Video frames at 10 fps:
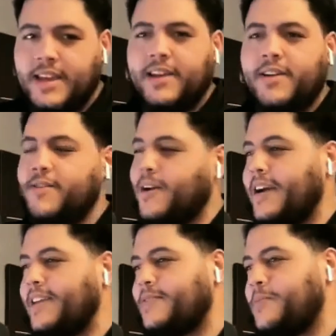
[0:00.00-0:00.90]
there,
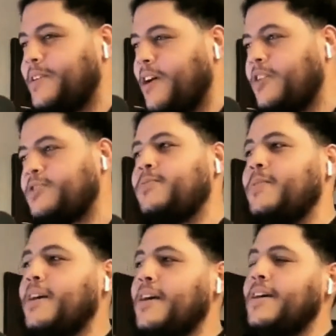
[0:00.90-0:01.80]
right? It'll be
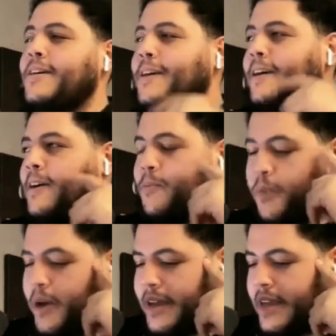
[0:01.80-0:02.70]
awesome.
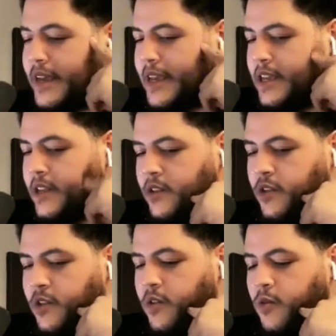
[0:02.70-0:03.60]
But
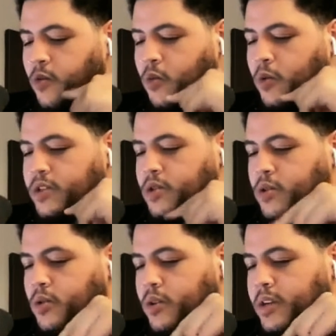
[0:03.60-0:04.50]
what's
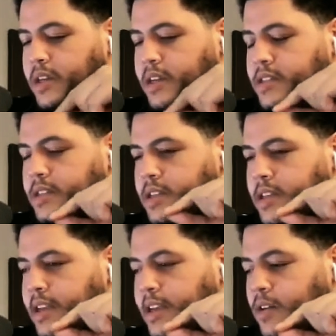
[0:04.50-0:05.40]
cool is
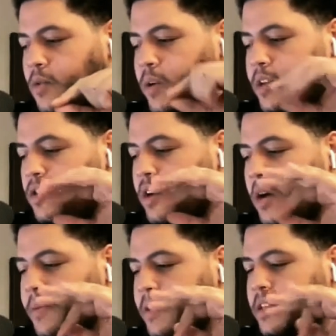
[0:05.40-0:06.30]
when you're
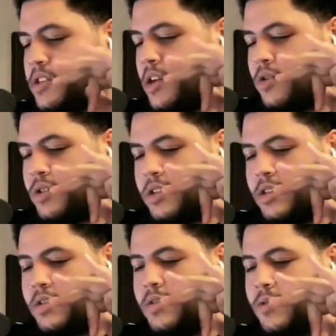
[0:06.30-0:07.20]
helping these
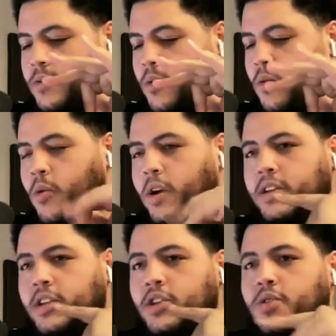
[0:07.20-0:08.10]
coaches,
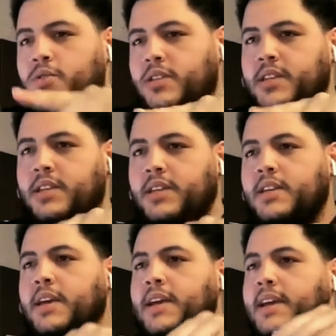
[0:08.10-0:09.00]
what do you
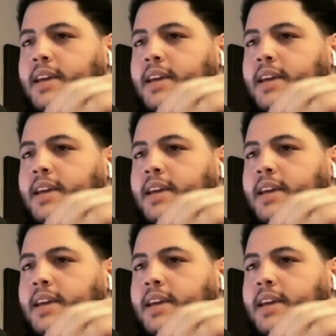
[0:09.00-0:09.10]
see